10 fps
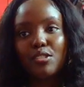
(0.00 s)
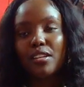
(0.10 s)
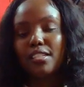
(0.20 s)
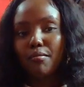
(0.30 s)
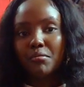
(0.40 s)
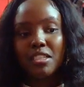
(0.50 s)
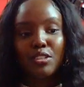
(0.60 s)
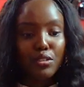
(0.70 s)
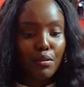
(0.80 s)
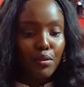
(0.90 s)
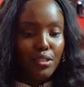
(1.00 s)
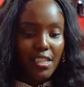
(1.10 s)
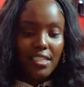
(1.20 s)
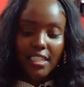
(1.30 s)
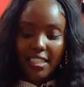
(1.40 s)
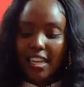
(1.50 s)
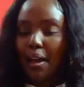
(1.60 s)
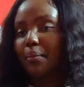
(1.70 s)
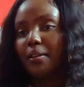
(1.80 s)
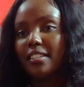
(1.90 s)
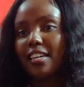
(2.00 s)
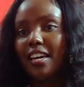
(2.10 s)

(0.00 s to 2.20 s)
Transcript: So I submitted to the process and it happened.